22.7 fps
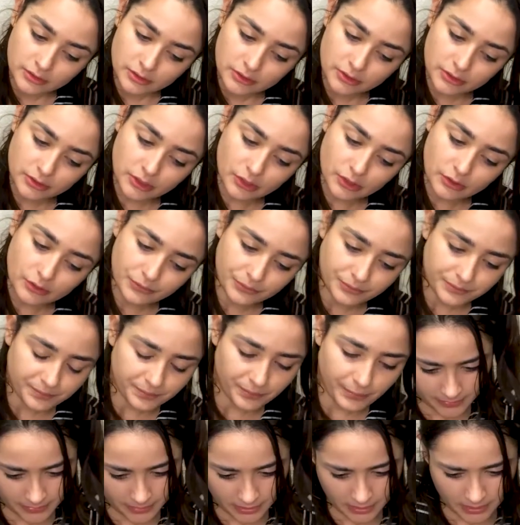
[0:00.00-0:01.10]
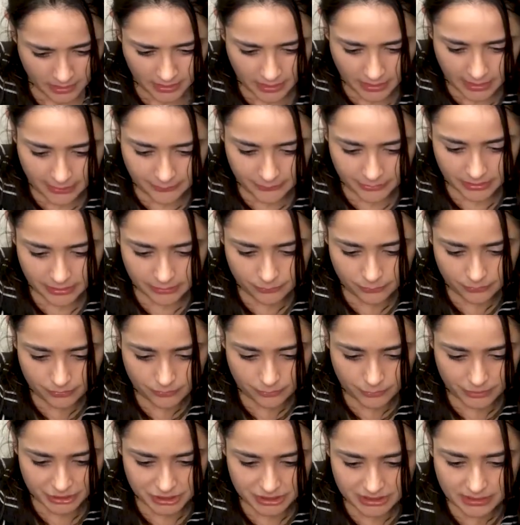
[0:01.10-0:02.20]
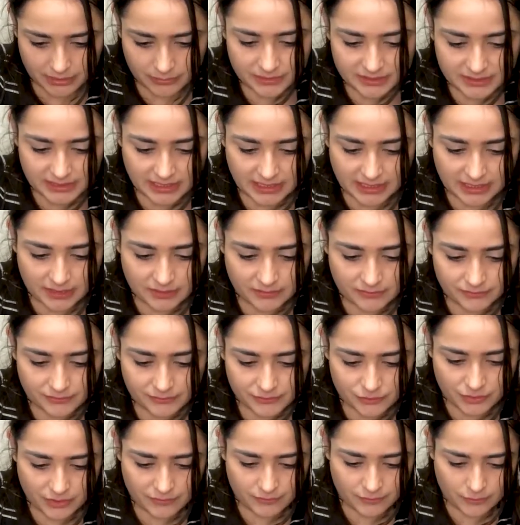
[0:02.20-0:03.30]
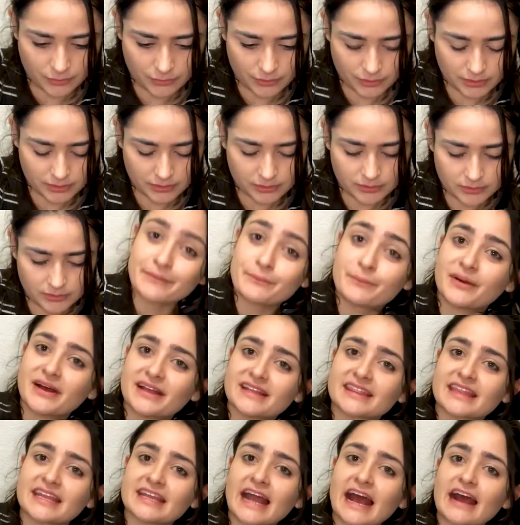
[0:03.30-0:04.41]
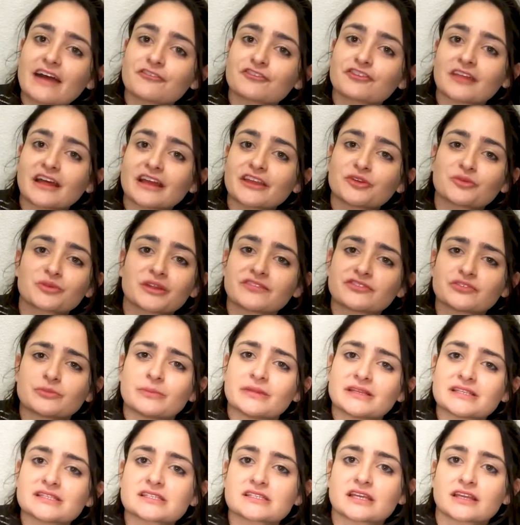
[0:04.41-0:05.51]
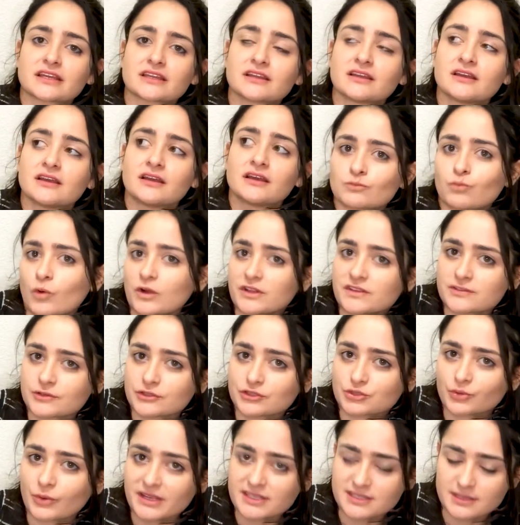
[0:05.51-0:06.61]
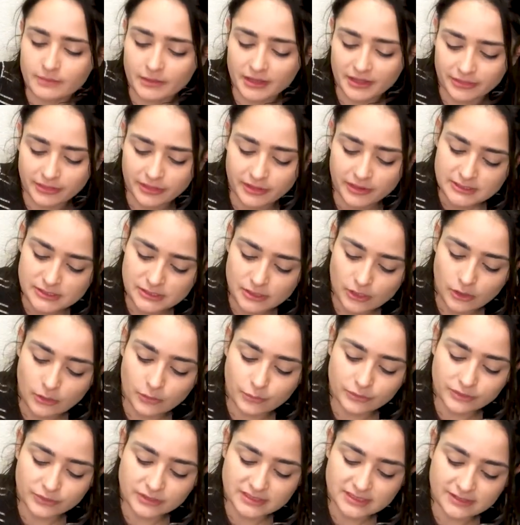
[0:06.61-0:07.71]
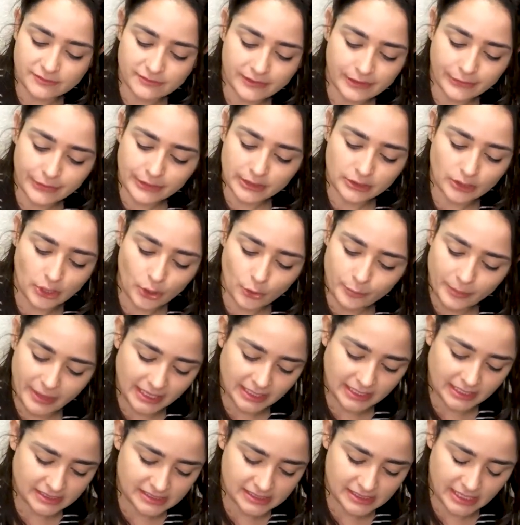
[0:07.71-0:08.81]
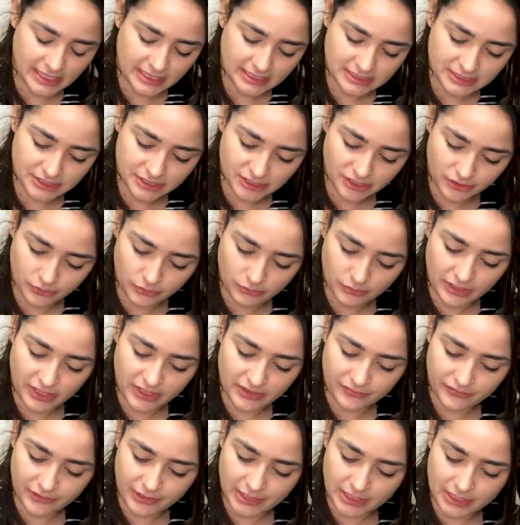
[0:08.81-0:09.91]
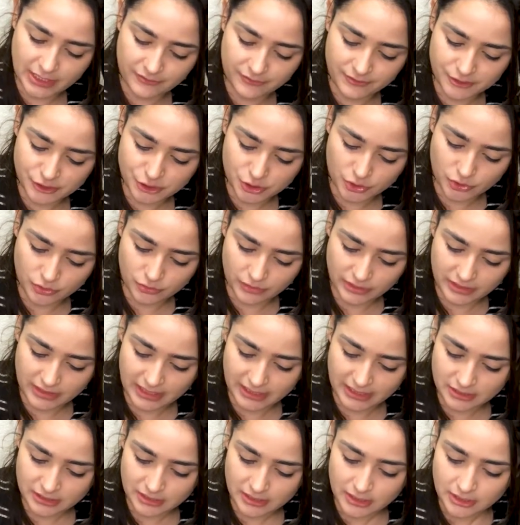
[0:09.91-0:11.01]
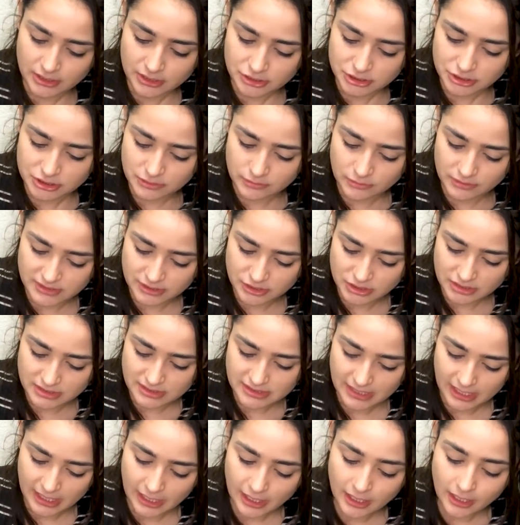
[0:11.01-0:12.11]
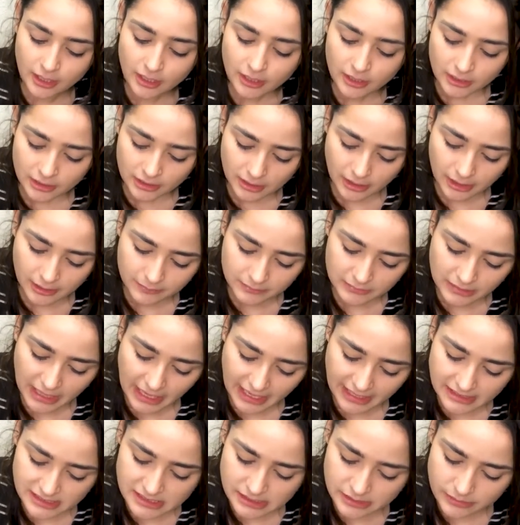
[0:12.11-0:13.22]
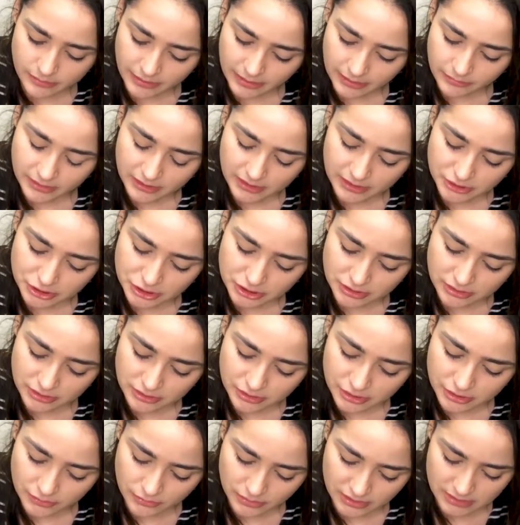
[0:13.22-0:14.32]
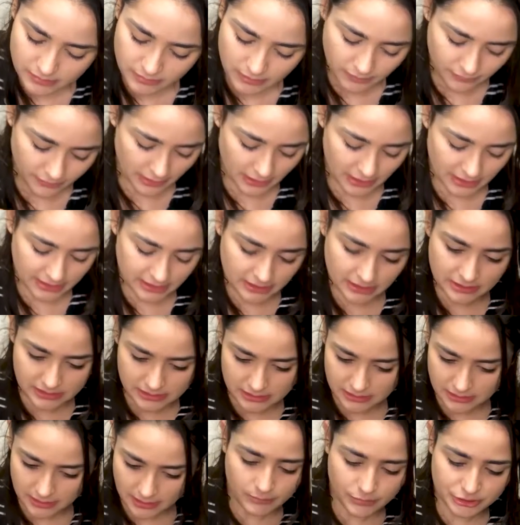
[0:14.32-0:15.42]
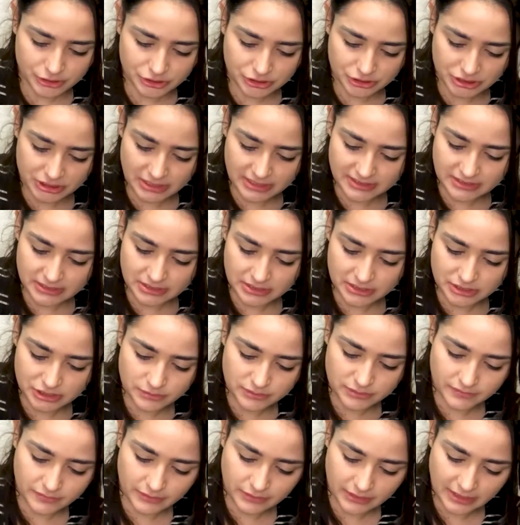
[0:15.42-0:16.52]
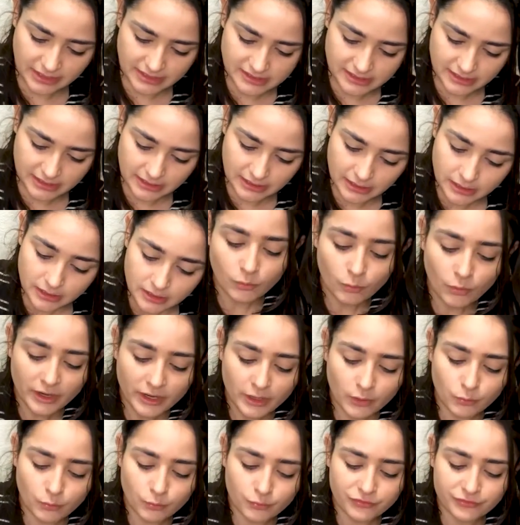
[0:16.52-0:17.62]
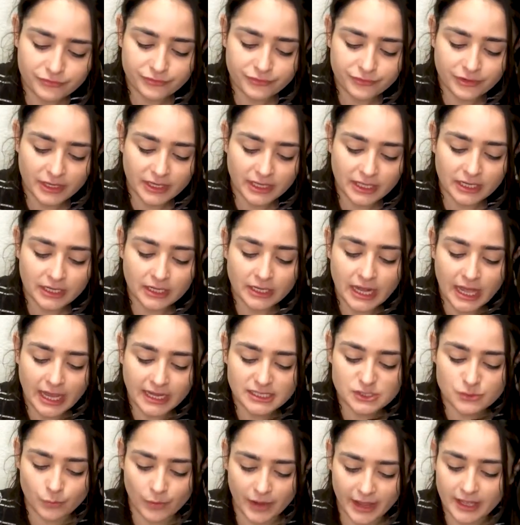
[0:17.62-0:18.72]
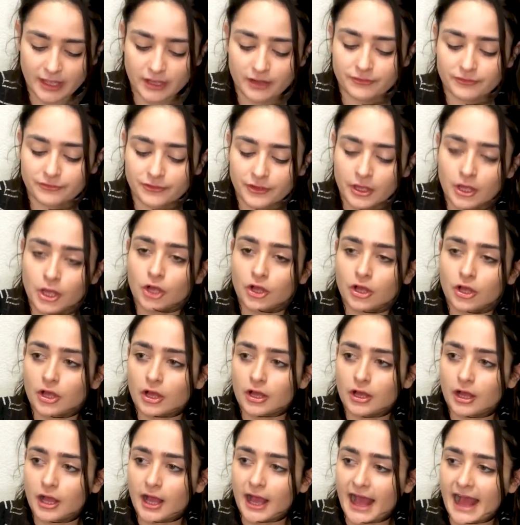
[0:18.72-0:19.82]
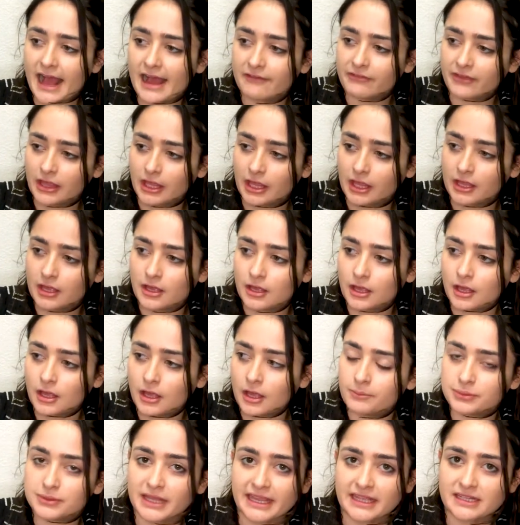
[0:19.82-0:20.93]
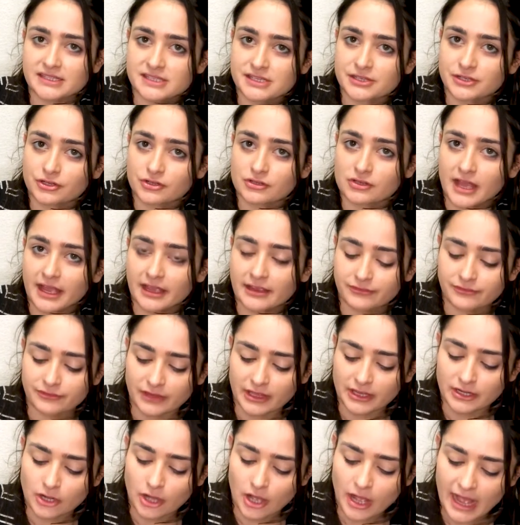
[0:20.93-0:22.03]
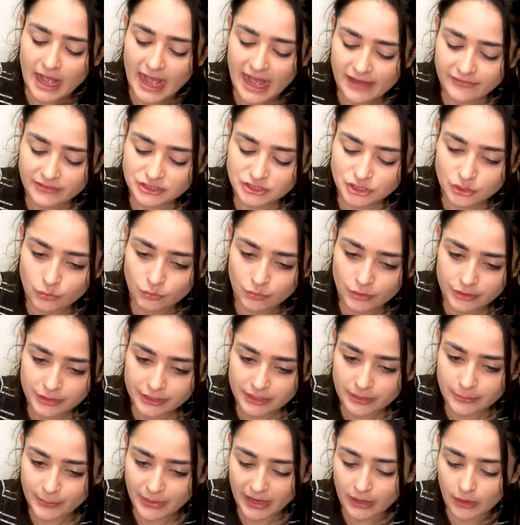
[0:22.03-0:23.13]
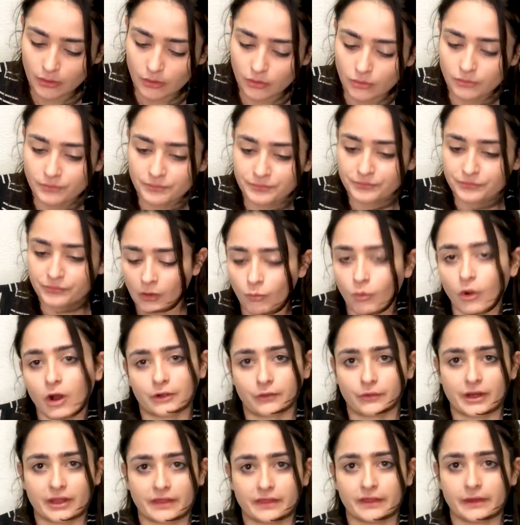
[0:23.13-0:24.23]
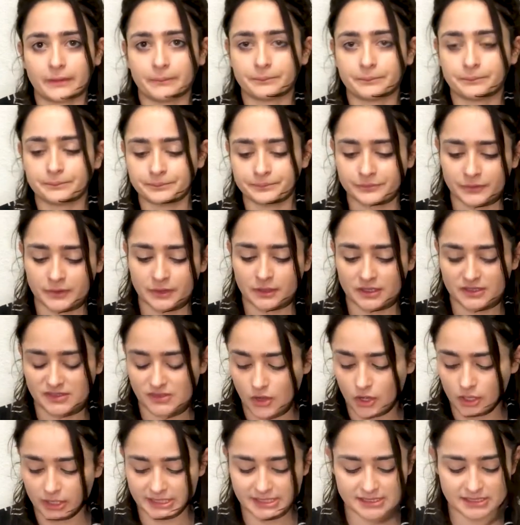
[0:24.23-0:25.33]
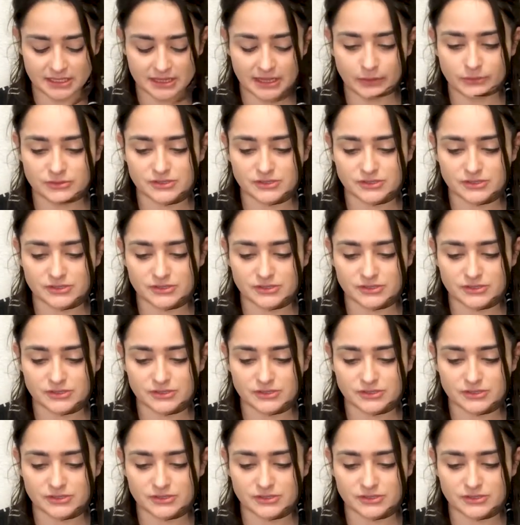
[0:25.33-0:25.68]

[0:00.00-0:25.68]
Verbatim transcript: you know, I really wish that it was kind of straightforward. But then after that, you only have to mist it once or twice a month. So this is a very low maintenance thing to do if, it, if it's true and that she wasn't just saying um, lies to me because she, she wants me to fail at this. Pretty sure she doesn't because she was a very nice lady. What a freaking nice way of having plants in your life and not having to worry about watering them because honestly, that